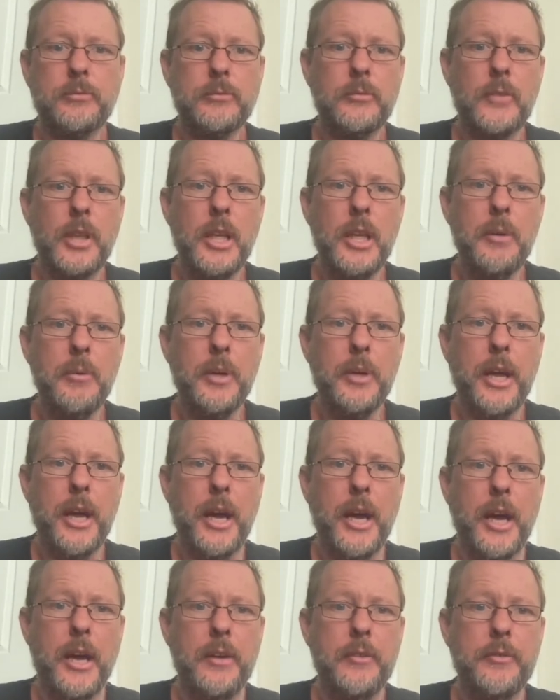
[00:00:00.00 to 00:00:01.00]
here we
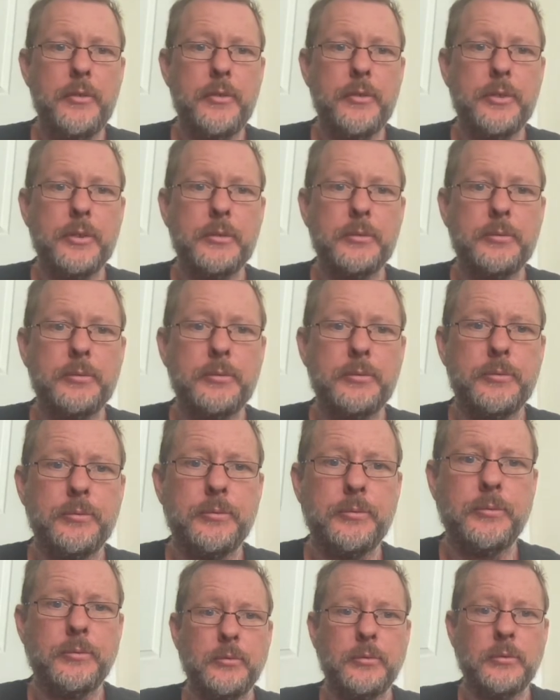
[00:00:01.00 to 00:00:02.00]
have,
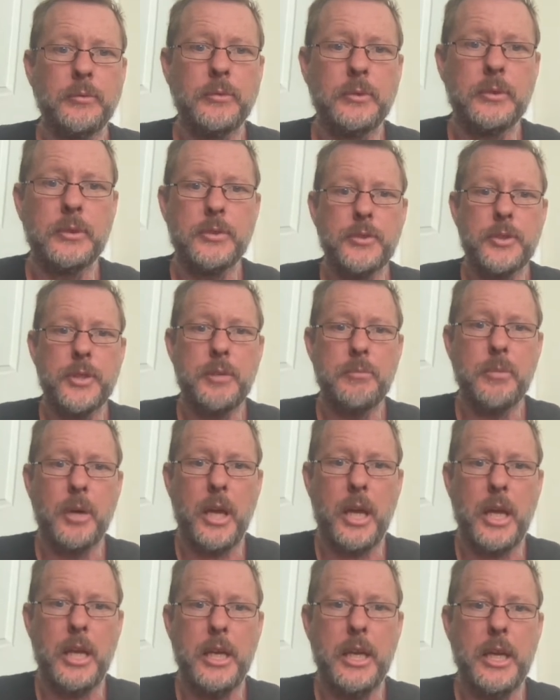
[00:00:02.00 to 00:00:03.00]
let's get my
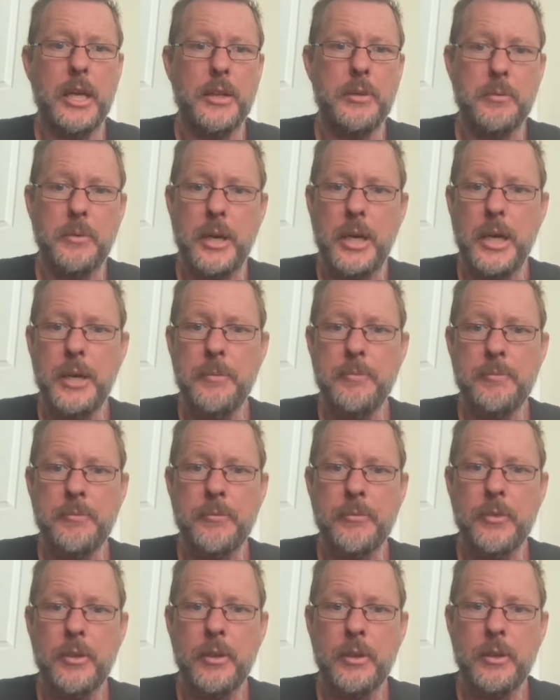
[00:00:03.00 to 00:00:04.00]
head out of the way.
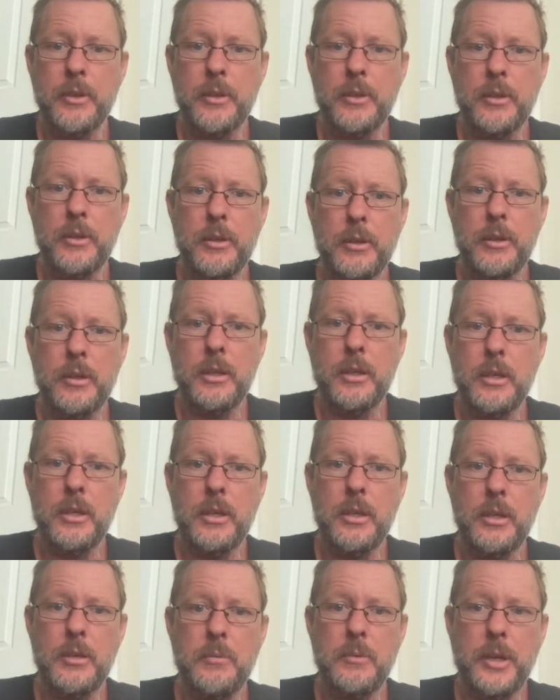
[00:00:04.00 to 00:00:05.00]

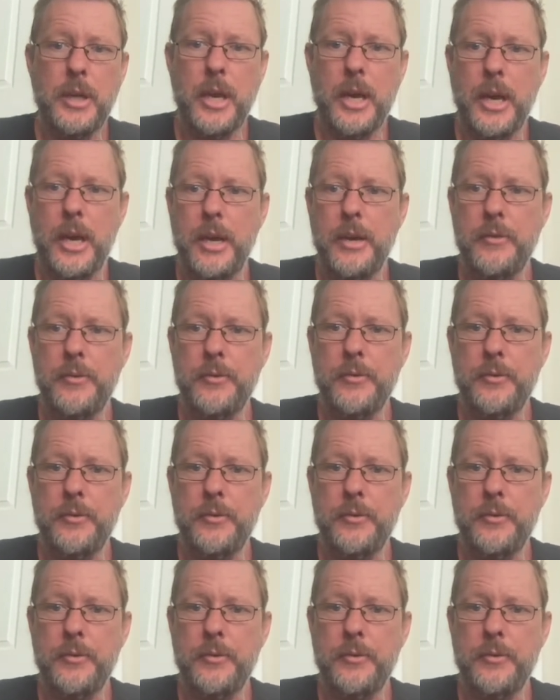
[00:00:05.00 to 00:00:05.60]
Here we have